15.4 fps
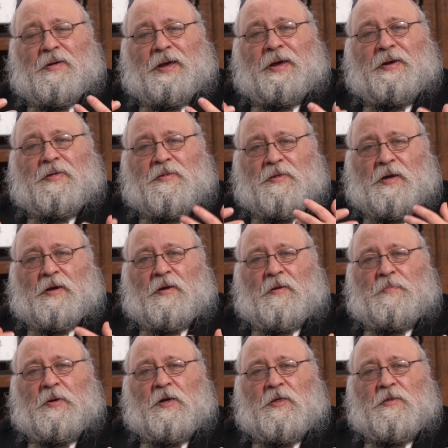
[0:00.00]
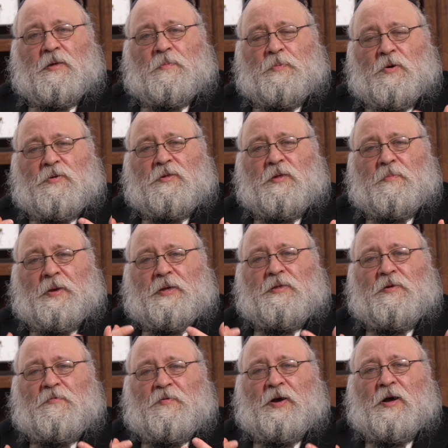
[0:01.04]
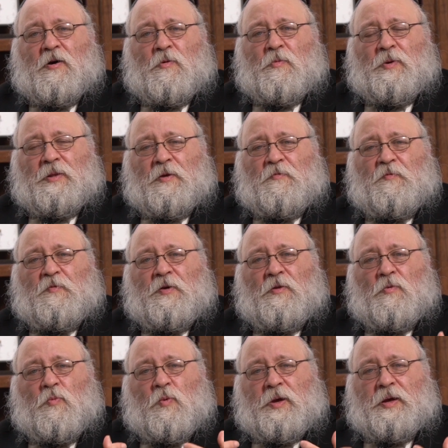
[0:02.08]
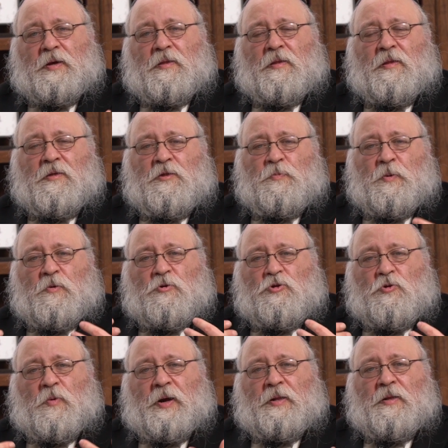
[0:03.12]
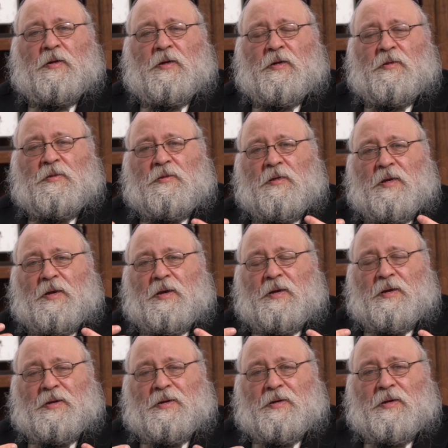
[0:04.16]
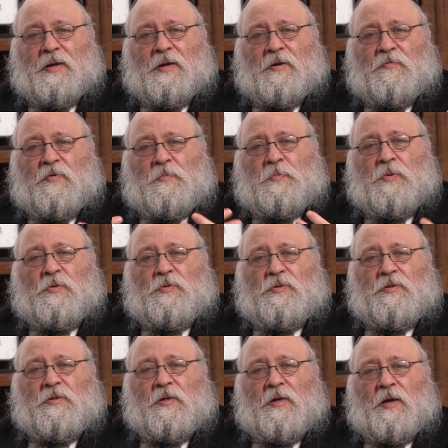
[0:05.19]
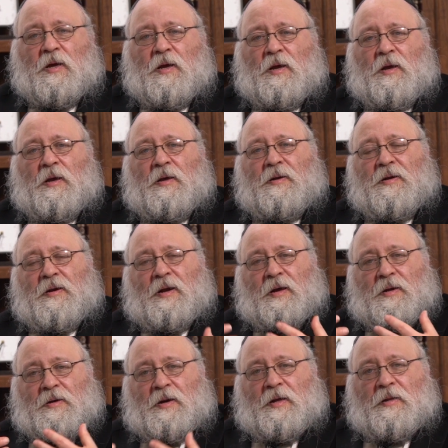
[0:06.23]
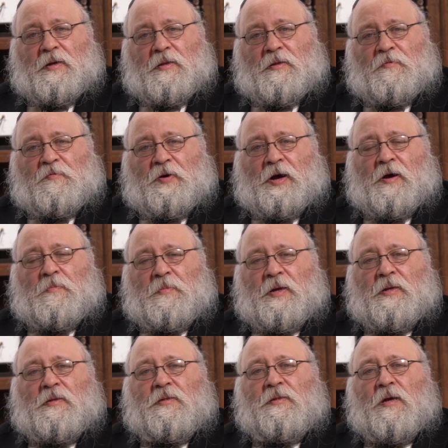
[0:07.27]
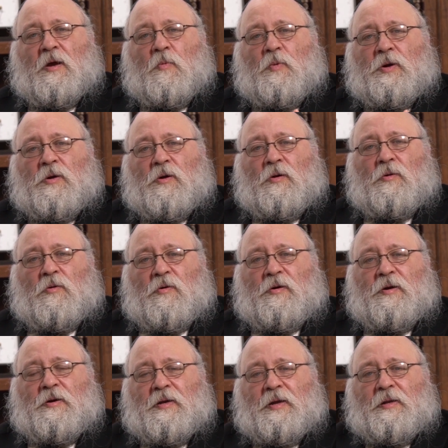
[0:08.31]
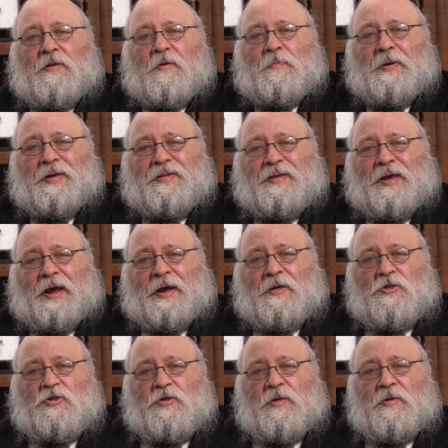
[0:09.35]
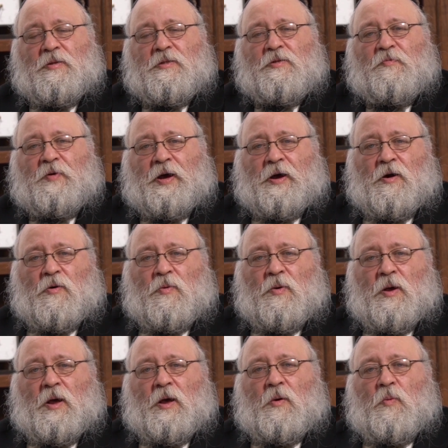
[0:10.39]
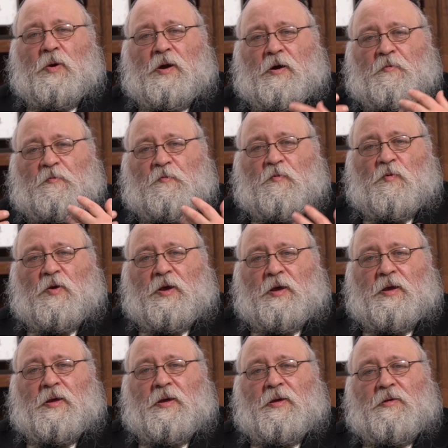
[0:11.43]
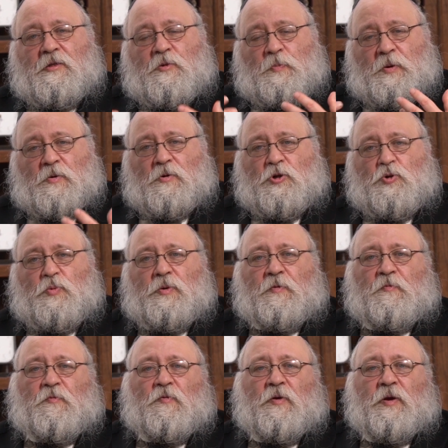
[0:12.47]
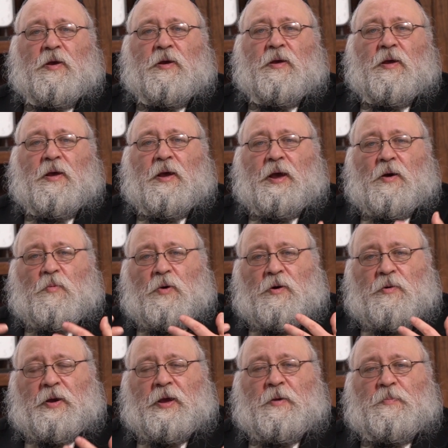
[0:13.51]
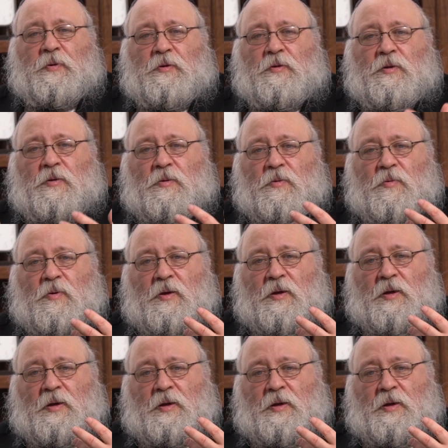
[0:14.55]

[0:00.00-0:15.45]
exile, because a person makes a vow when they feel weak. The spirituality is in need of a boost. Nulling the vow means we no longer need to be attached to this vow. We are free, spiritually free, and we are able to